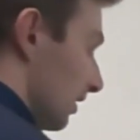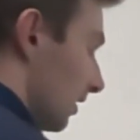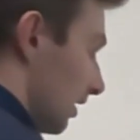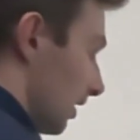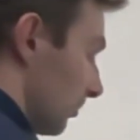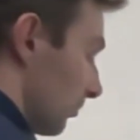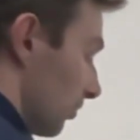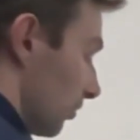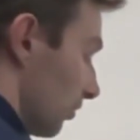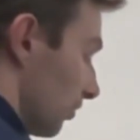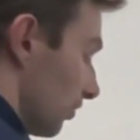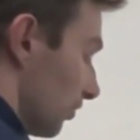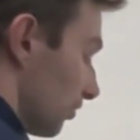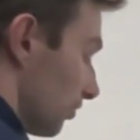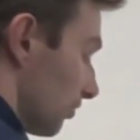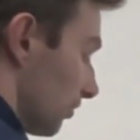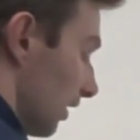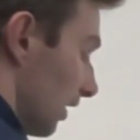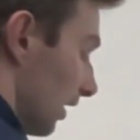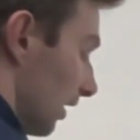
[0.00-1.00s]
I'm going
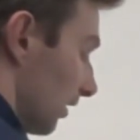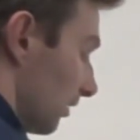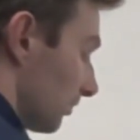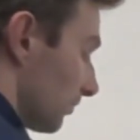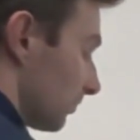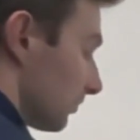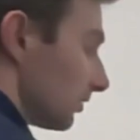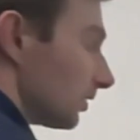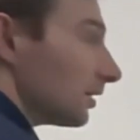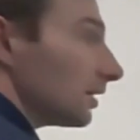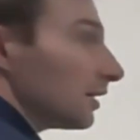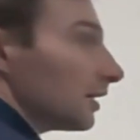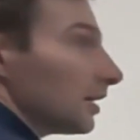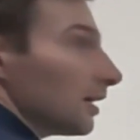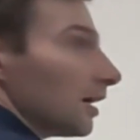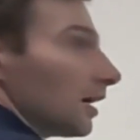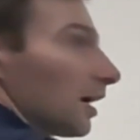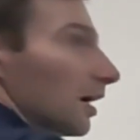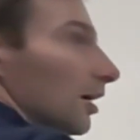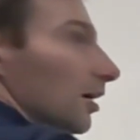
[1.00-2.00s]
to
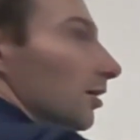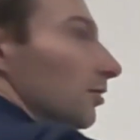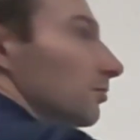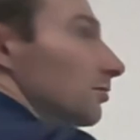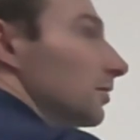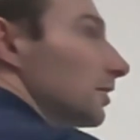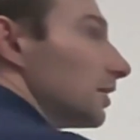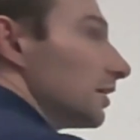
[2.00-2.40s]
have